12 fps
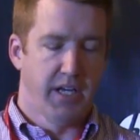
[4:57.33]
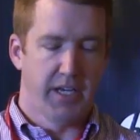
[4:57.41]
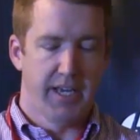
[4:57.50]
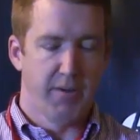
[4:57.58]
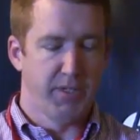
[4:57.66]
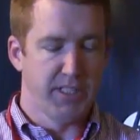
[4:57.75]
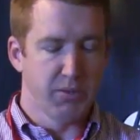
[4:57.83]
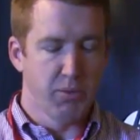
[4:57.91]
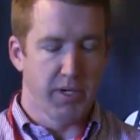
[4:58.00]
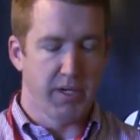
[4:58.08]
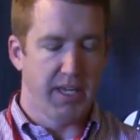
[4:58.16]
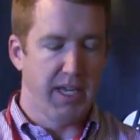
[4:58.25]
Again, we just
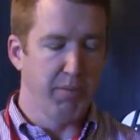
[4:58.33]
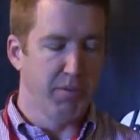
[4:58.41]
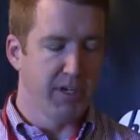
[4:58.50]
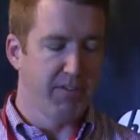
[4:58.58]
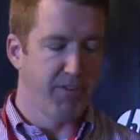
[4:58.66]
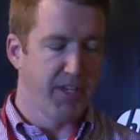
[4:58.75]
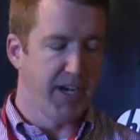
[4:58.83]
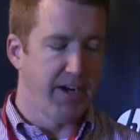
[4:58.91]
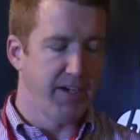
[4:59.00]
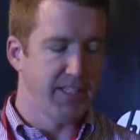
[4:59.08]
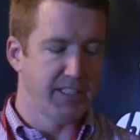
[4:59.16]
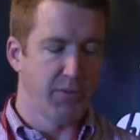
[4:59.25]
want to keep looking for the
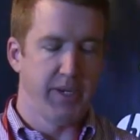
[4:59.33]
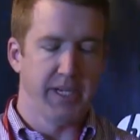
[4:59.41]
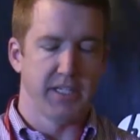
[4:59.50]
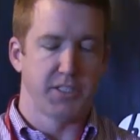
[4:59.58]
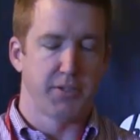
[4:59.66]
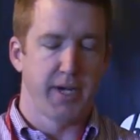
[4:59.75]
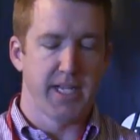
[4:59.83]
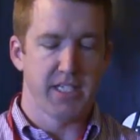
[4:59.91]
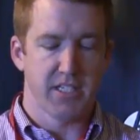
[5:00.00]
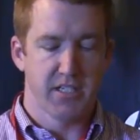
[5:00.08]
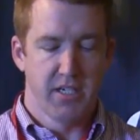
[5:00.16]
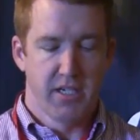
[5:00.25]
areas that we can
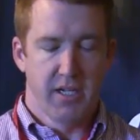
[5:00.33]
address